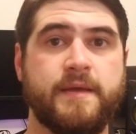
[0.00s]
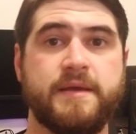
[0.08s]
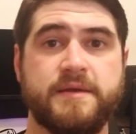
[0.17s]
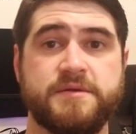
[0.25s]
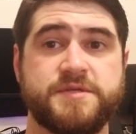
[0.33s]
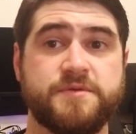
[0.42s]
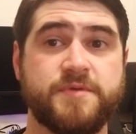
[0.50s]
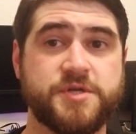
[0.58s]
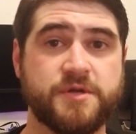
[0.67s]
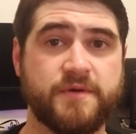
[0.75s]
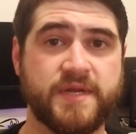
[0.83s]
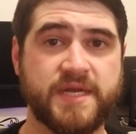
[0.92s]
So what
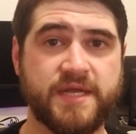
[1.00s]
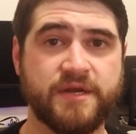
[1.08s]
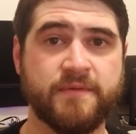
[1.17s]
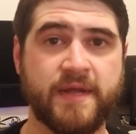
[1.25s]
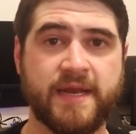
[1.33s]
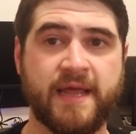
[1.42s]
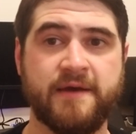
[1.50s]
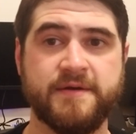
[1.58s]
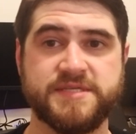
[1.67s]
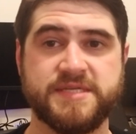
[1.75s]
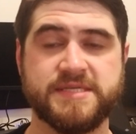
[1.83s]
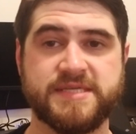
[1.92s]
you're going to hear right now
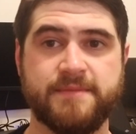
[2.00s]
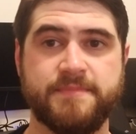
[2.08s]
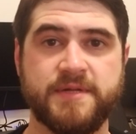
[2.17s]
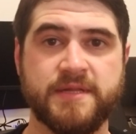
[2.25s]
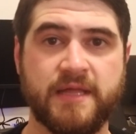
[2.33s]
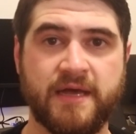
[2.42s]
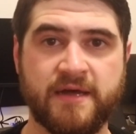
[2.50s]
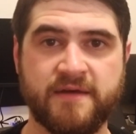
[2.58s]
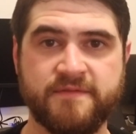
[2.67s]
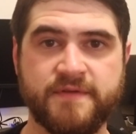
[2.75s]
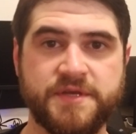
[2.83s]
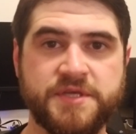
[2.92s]
is an example
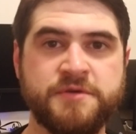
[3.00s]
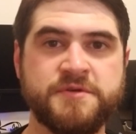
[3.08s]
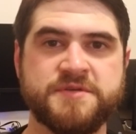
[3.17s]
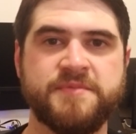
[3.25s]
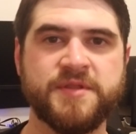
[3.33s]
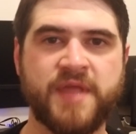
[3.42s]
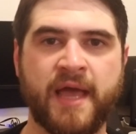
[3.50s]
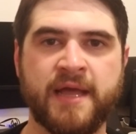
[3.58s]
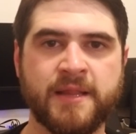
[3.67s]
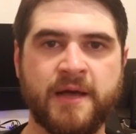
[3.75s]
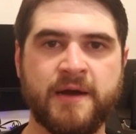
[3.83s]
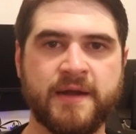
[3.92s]
of usable
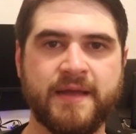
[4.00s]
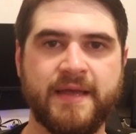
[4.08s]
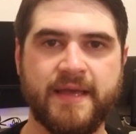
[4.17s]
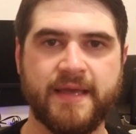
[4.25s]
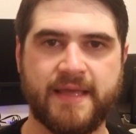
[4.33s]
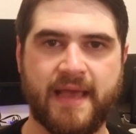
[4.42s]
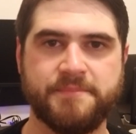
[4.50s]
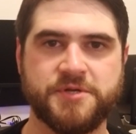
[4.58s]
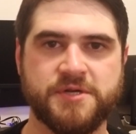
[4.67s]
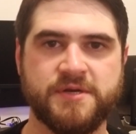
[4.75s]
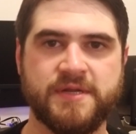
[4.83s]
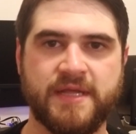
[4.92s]
dialogue
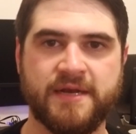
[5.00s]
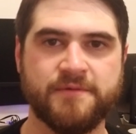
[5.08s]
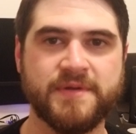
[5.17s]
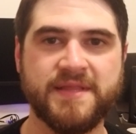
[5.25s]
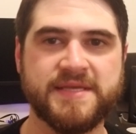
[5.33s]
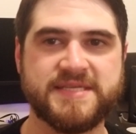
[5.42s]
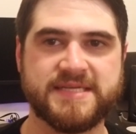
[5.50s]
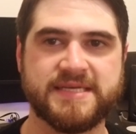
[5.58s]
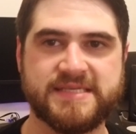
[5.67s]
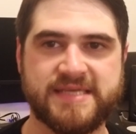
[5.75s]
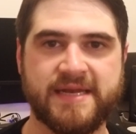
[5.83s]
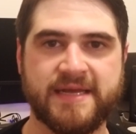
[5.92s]
captured in a realistic
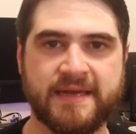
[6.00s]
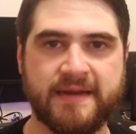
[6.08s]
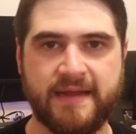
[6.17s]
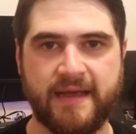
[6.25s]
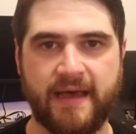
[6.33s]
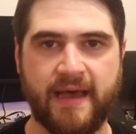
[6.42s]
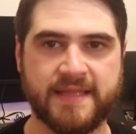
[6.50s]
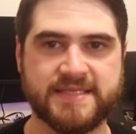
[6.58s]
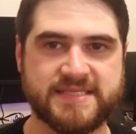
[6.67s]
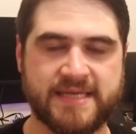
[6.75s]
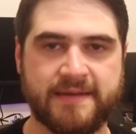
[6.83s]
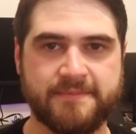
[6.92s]
setting on
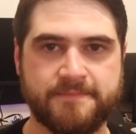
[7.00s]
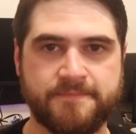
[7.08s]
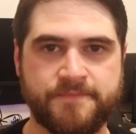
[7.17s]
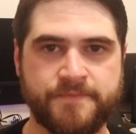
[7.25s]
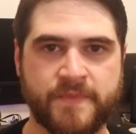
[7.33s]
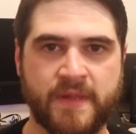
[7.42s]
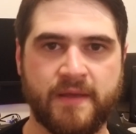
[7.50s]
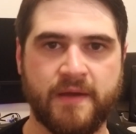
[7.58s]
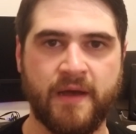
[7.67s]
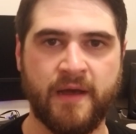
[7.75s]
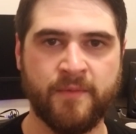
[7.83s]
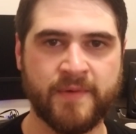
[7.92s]
set.
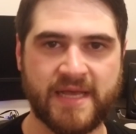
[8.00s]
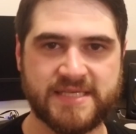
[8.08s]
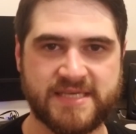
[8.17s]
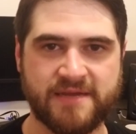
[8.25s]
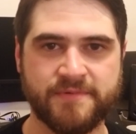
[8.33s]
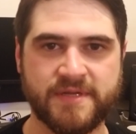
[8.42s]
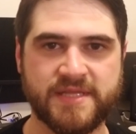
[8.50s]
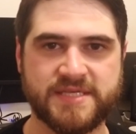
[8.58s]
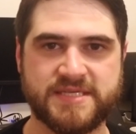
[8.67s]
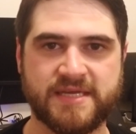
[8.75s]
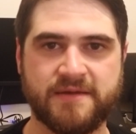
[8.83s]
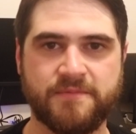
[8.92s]
When I say
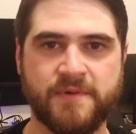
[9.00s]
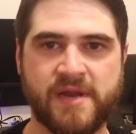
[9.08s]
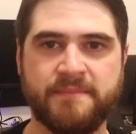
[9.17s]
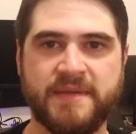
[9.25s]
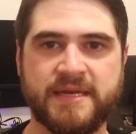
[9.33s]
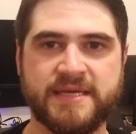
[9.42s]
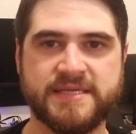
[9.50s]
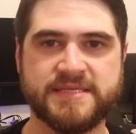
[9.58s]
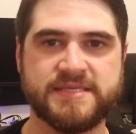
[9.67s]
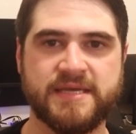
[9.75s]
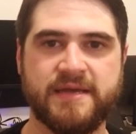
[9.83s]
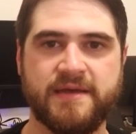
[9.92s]
realistic, what I mean
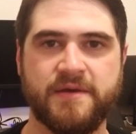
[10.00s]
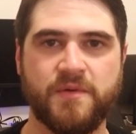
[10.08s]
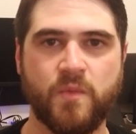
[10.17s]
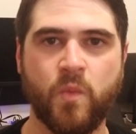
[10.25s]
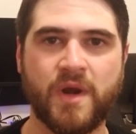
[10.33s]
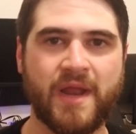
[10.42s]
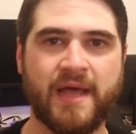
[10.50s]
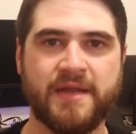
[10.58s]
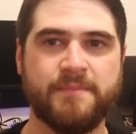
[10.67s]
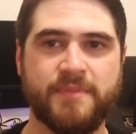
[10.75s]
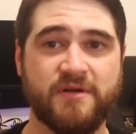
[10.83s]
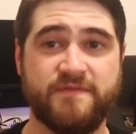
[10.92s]
is we're not in
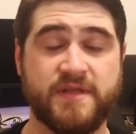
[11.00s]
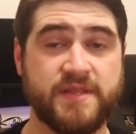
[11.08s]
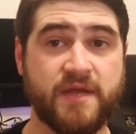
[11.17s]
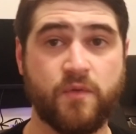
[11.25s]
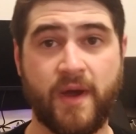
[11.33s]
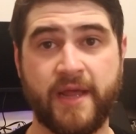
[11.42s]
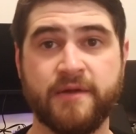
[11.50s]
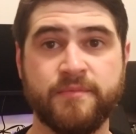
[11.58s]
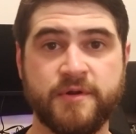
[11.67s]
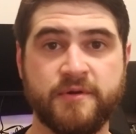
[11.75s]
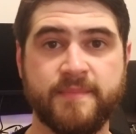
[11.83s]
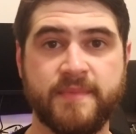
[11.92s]
a perfectly quiet room.